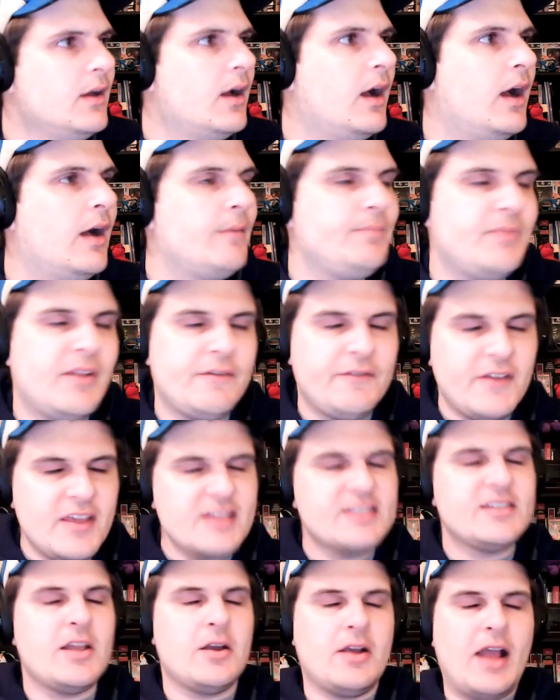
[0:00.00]
Um, if
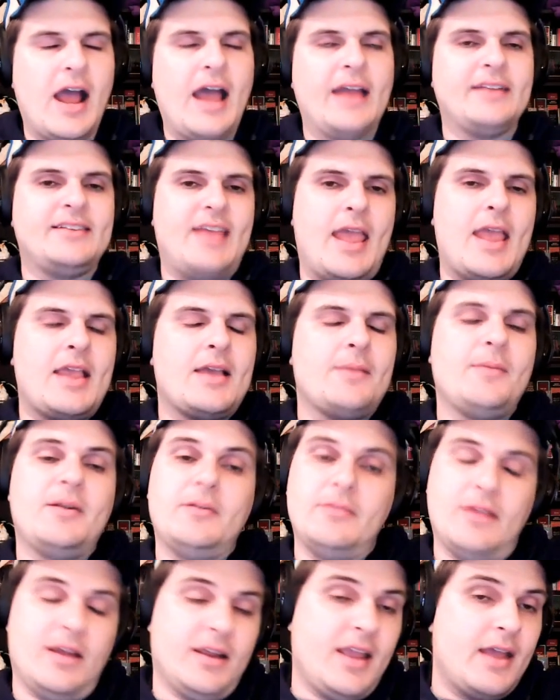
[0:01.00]
he's their guy, take him.
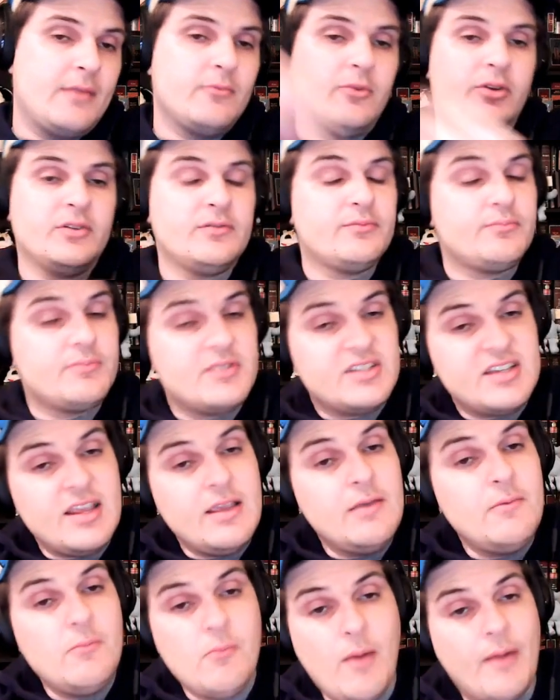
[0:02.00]
And again, we'll
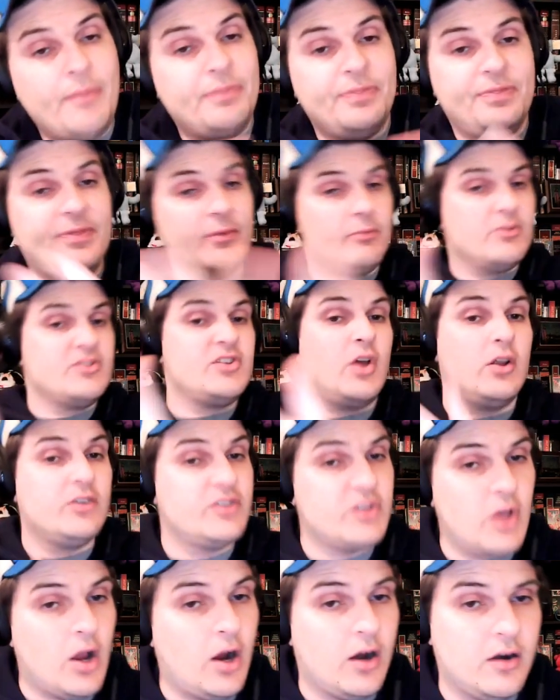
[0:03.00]
see what the
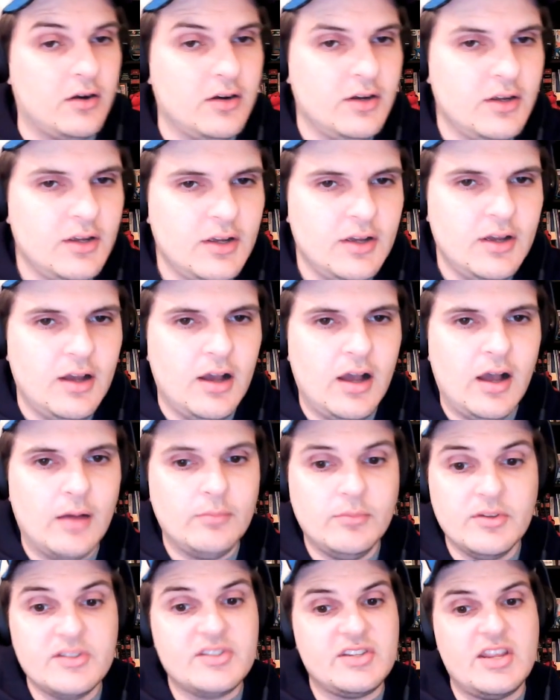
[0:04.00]
results are.
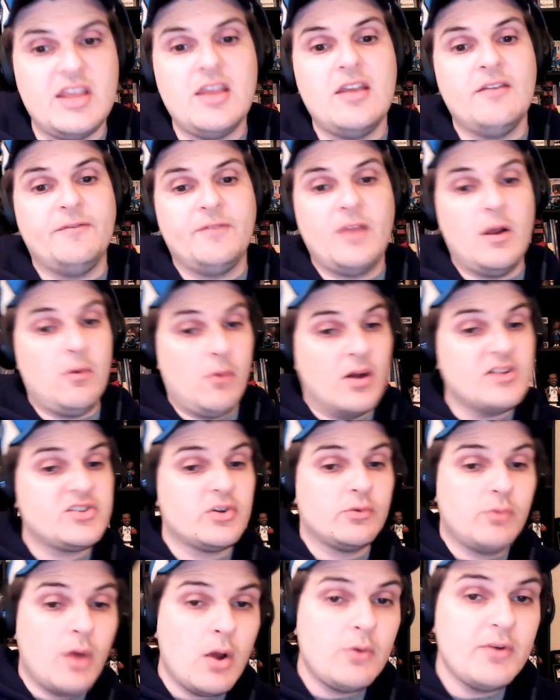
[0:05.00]
Um, we'll see if there was
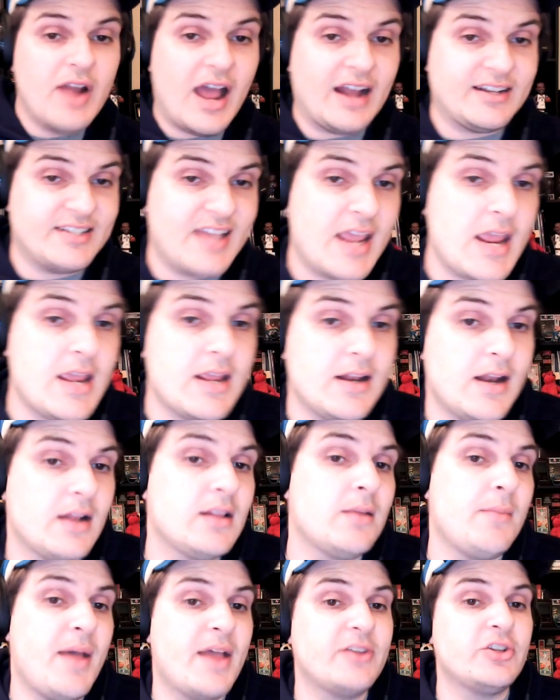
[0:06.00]
a road not taken that
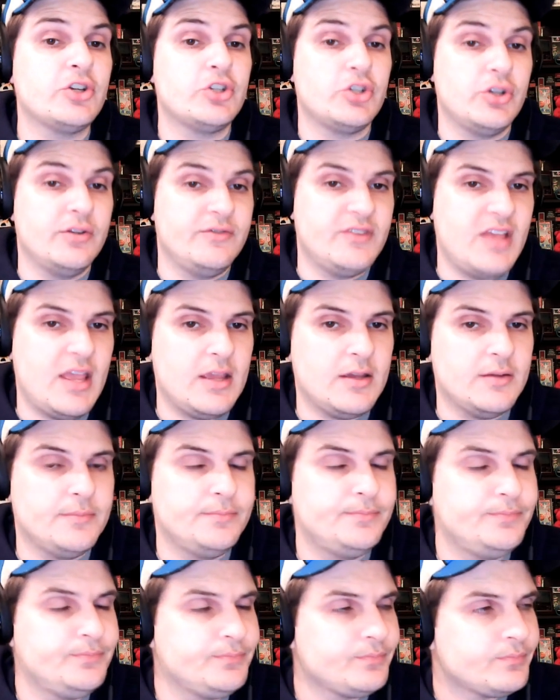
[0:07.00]
the Magic should have taken.
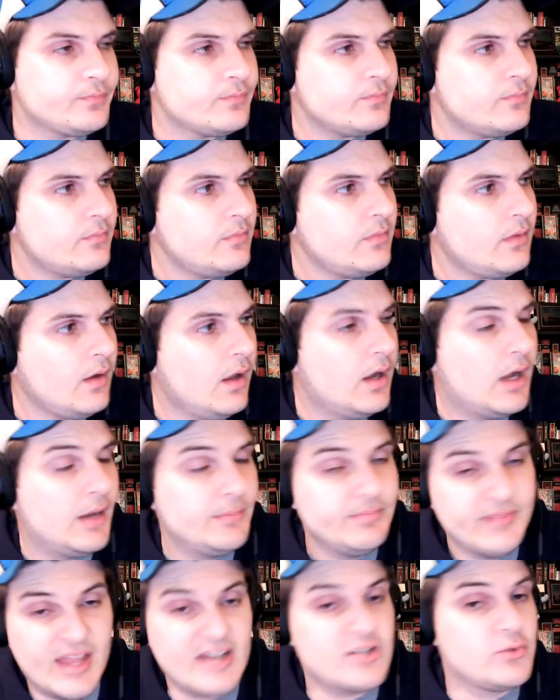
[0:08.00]

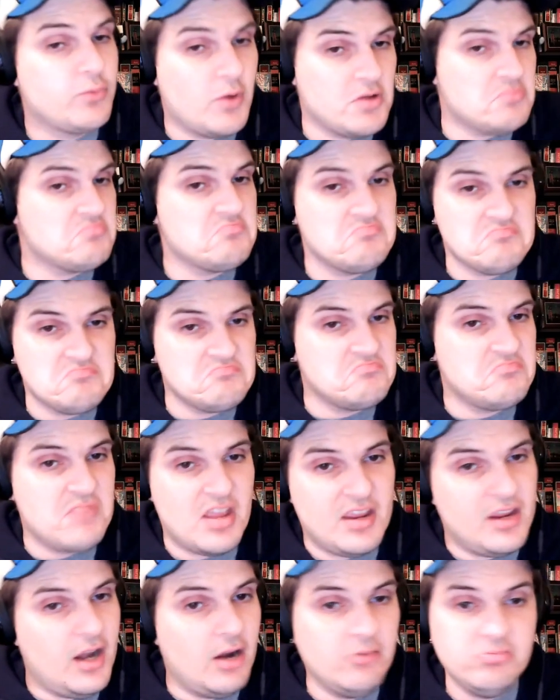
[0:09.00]
Um, that's what,
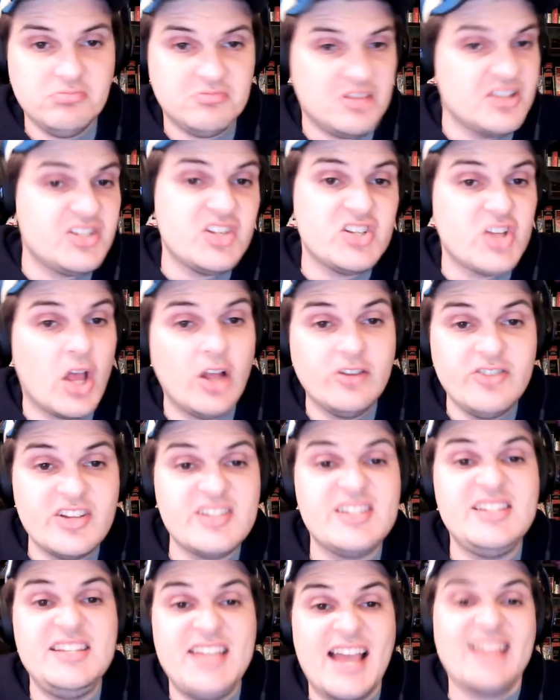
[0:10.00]
you know, this is all
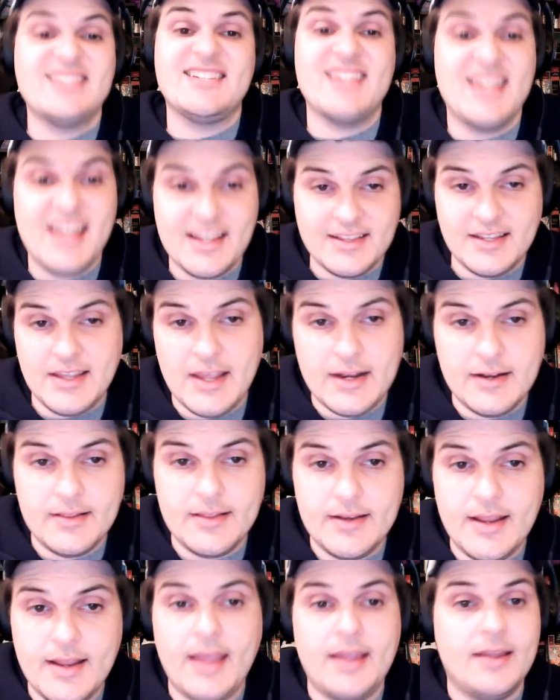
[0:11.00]
just guessing at the end of
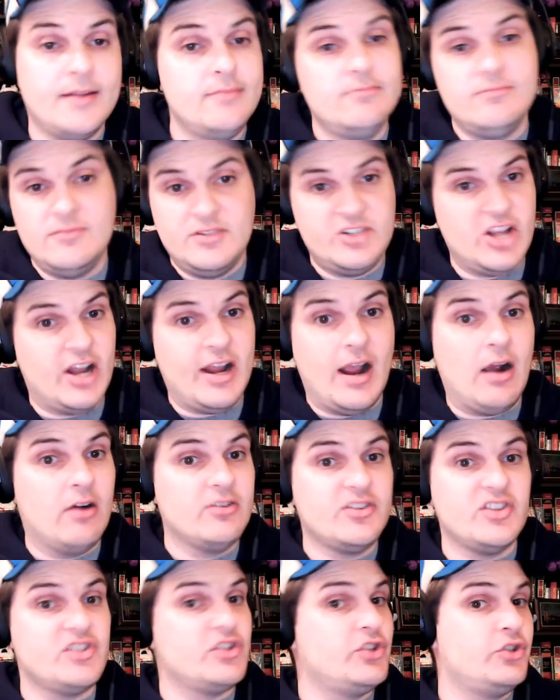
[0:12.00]
the day. And Jet
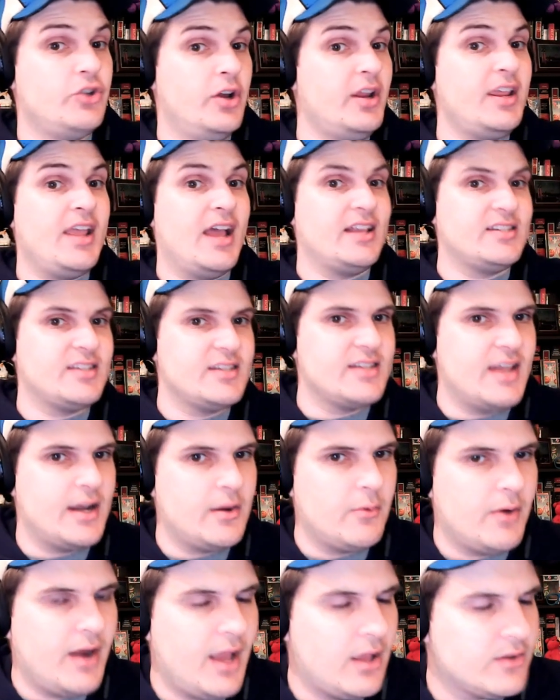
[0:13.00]
Howard's as good a guess as
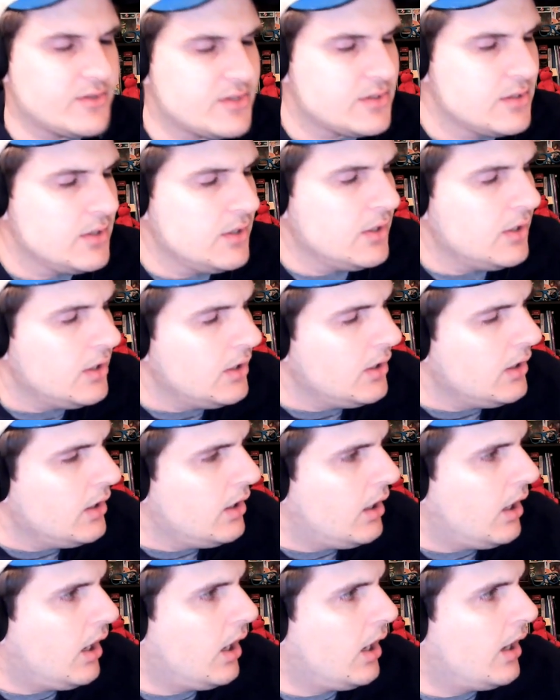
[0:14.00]
anyone else.
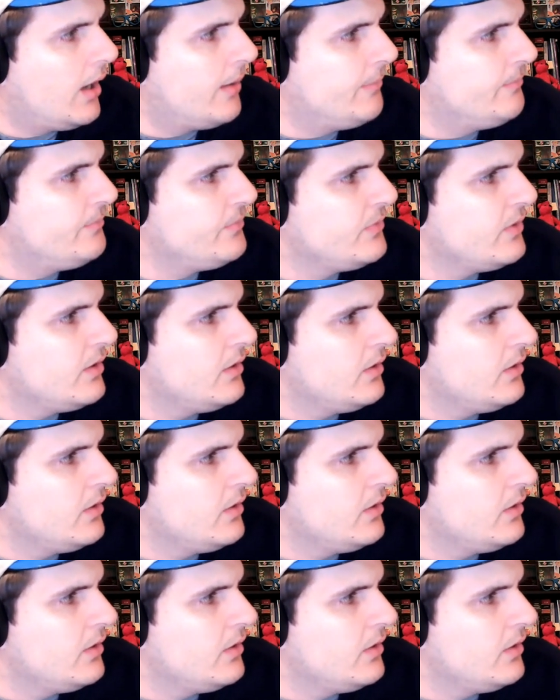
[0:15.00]
Um,